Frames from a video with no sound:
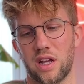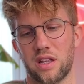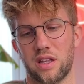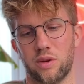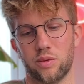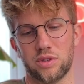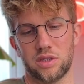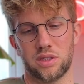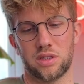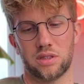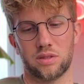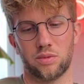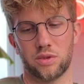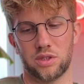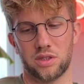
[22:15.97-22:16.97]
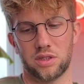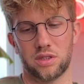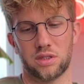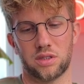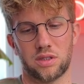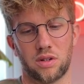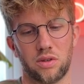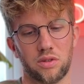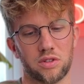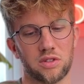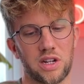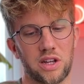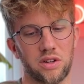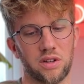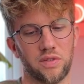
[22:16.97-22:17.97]
it wasn't wasn't so
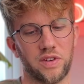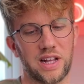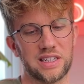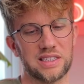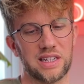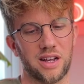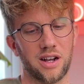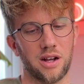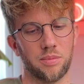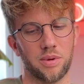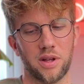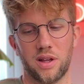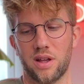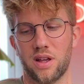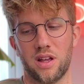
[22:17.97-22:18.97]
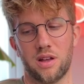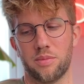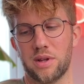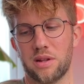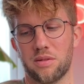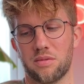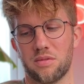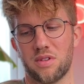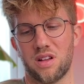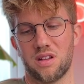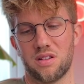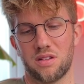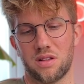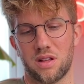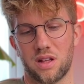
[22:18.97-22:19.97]
great on the flat setup. I mean,
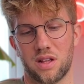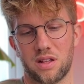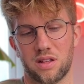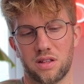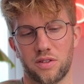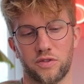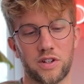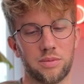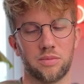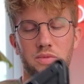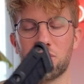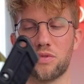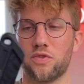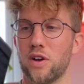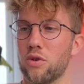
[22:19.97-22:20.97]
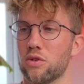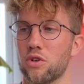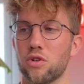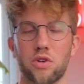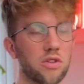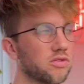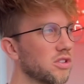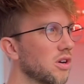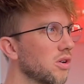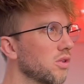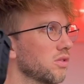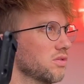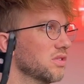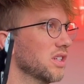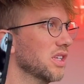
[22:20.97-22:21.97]
the frame felt good on the roll,
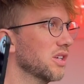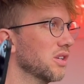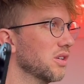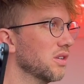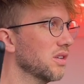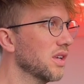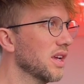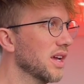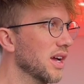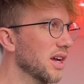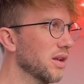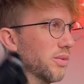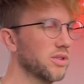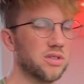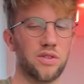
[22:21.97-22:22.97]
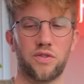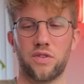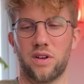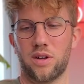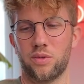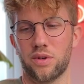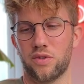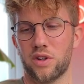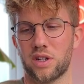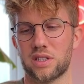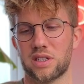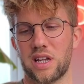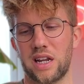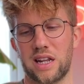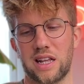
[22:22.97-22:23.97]
really good. Mm. And I wonder if I wonder if you could
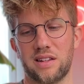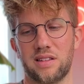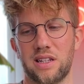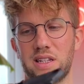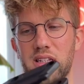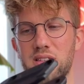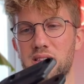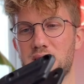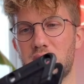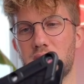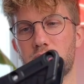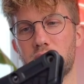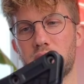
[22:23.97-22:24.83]
skate an anti setup. Well,